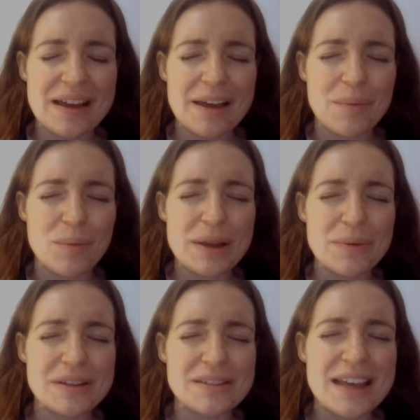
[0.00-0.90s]
um, we
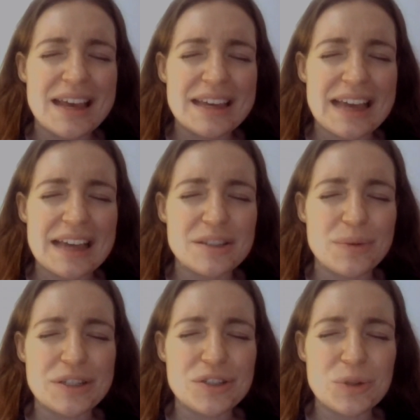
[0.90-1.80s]
would get to
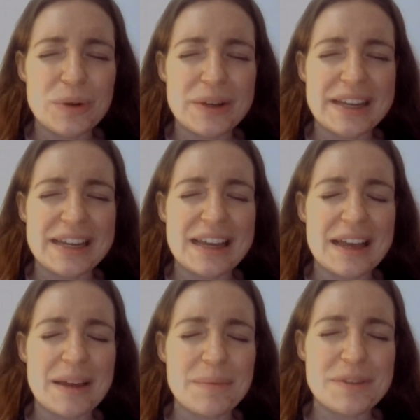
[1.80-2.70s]
enjoy um,